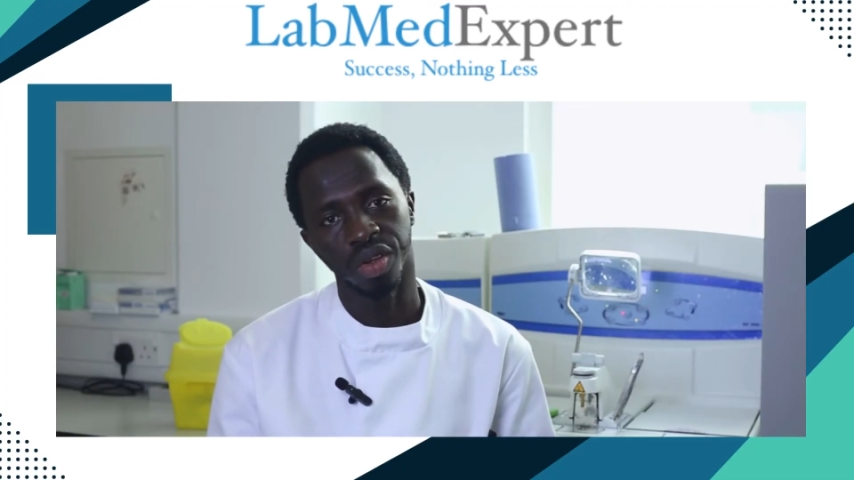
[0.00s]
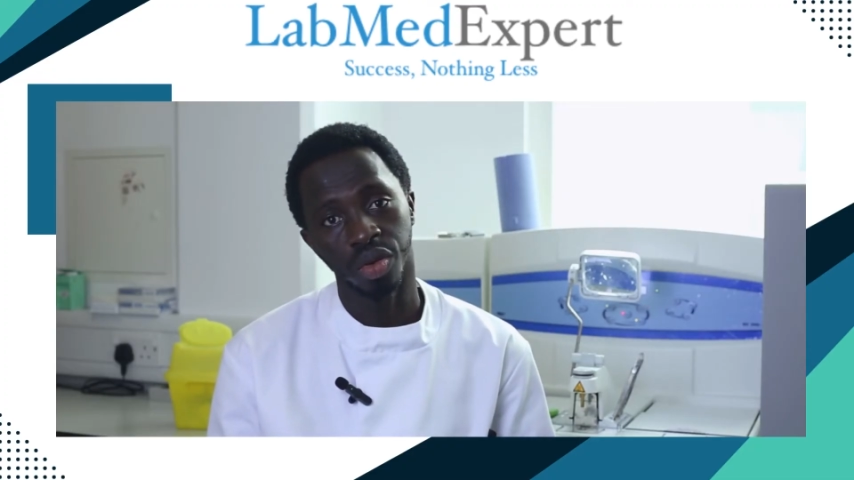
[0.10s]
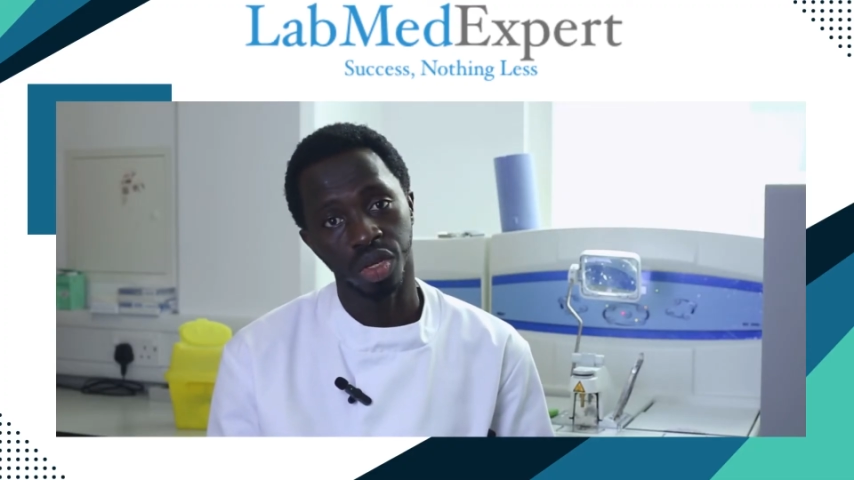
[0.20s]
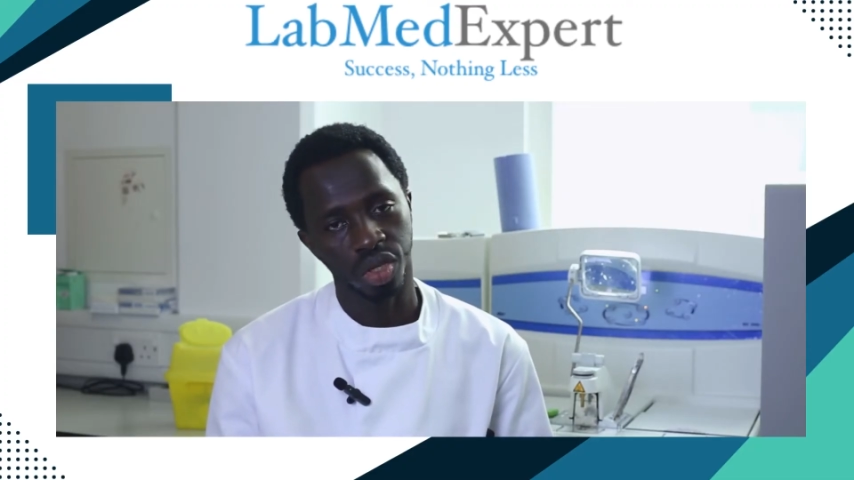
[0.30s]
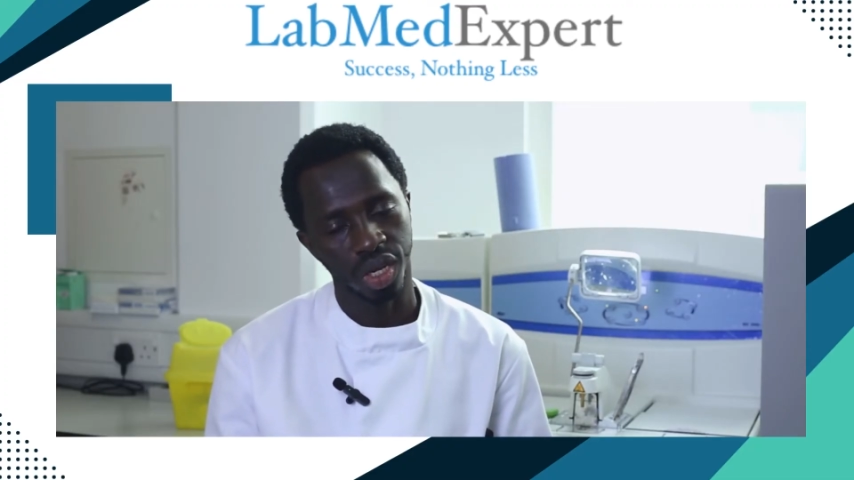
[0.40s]

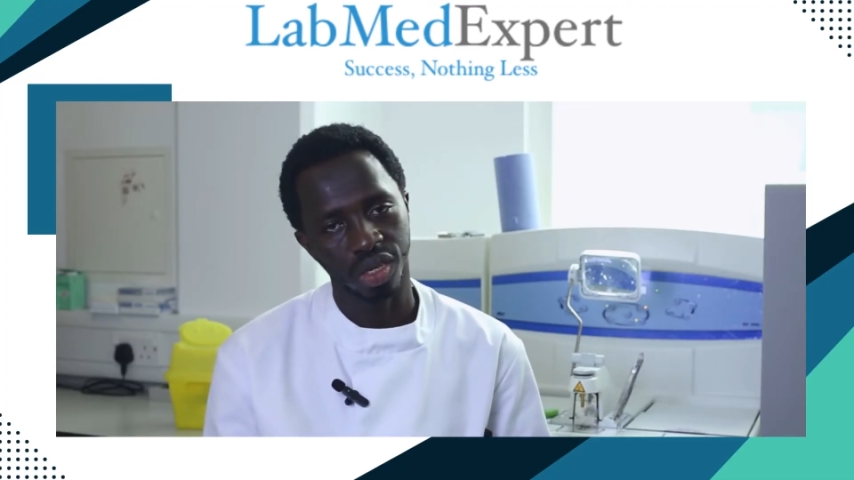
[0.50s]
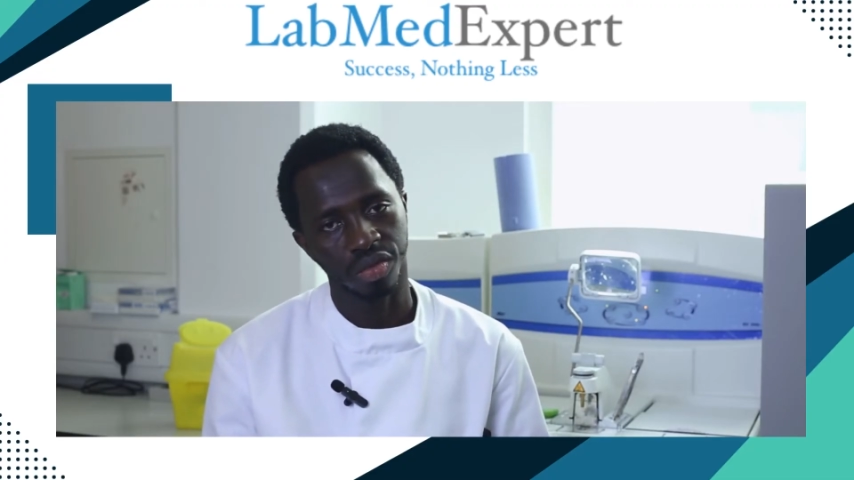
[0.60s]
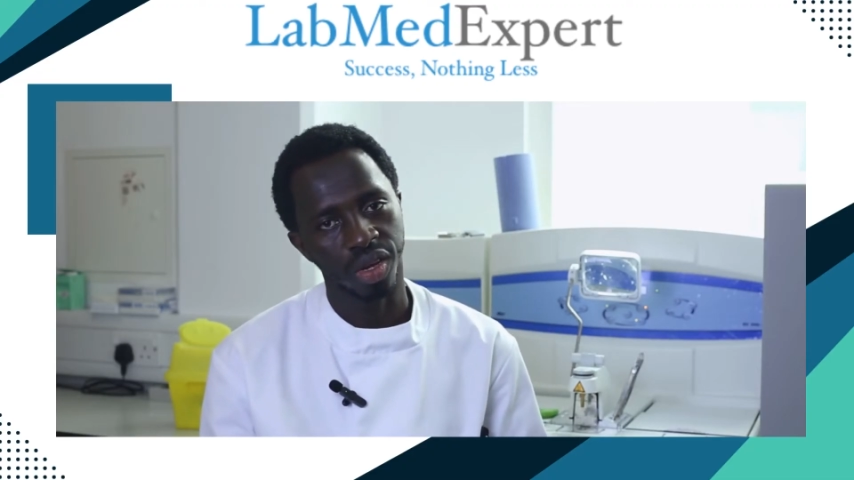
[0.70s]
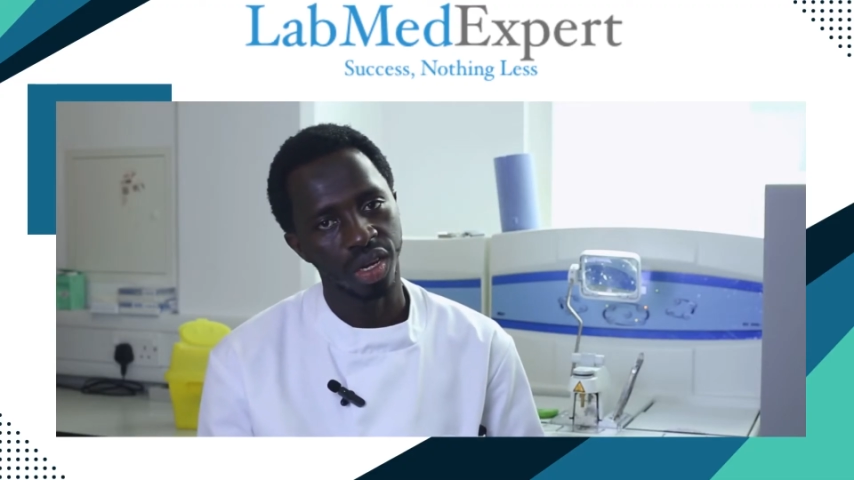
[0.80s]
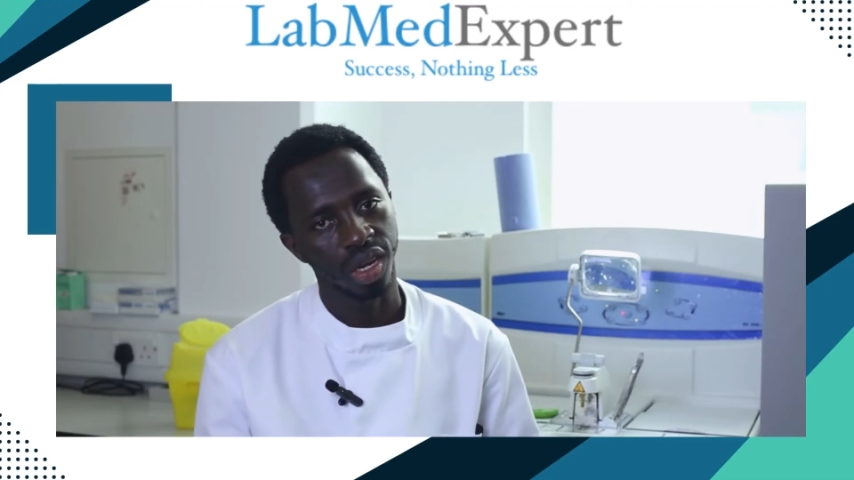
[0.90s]
very
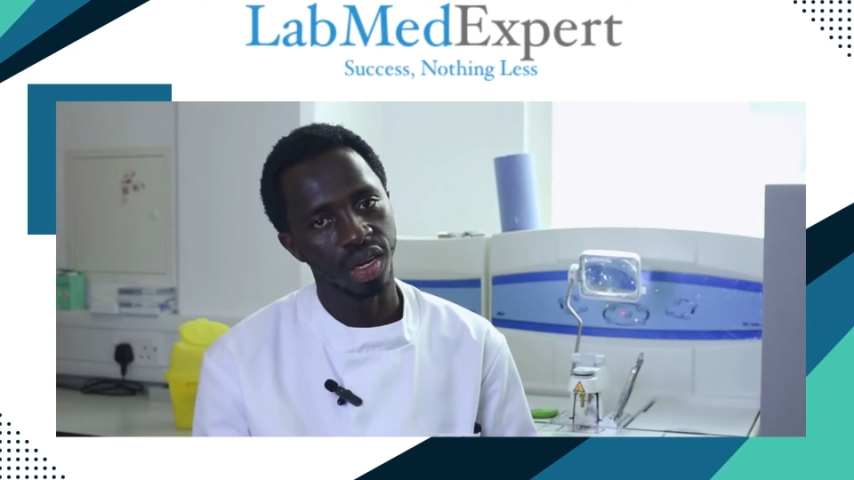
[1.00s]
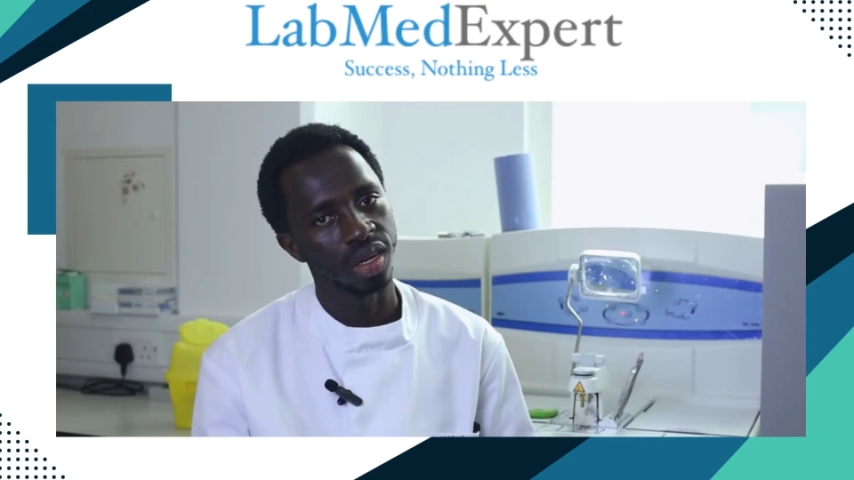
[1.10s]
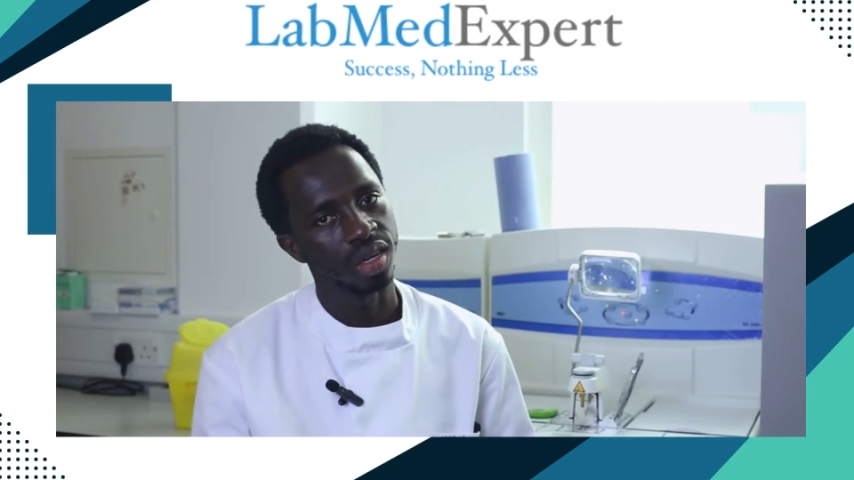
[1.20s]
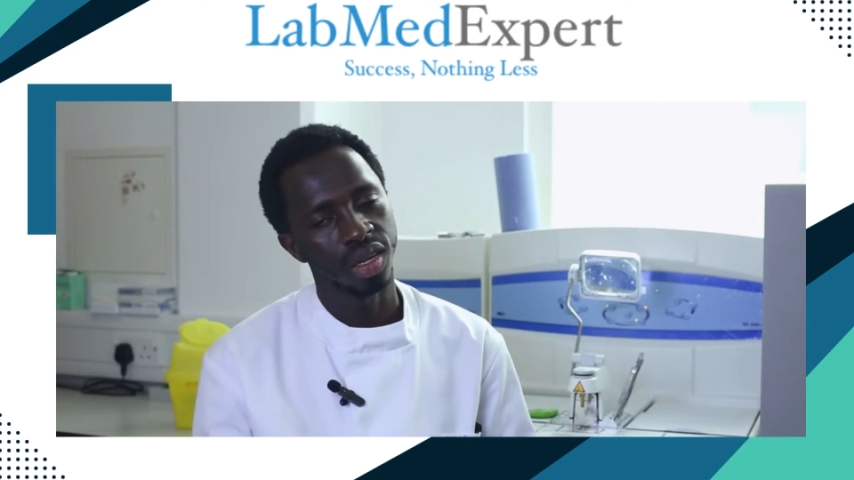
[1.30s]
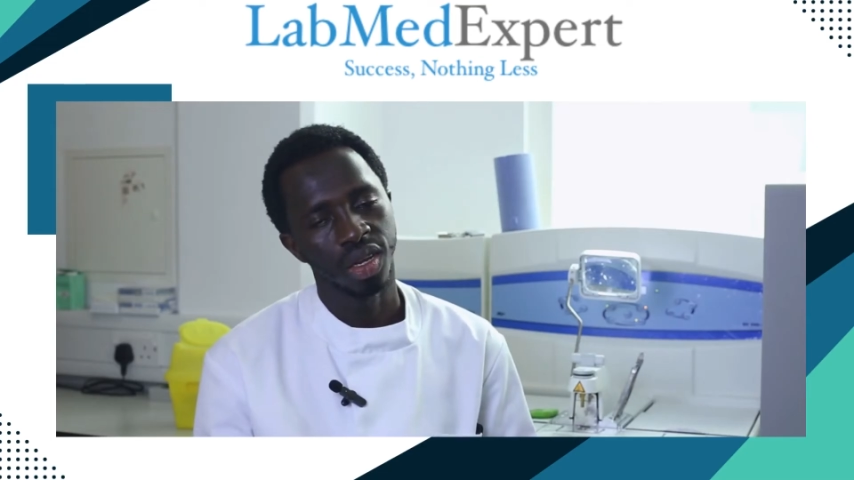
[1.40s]
educative and
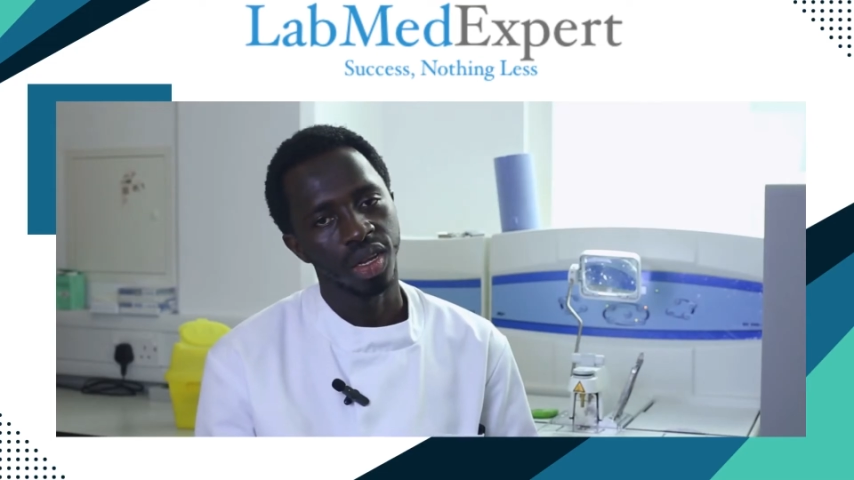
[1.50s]
then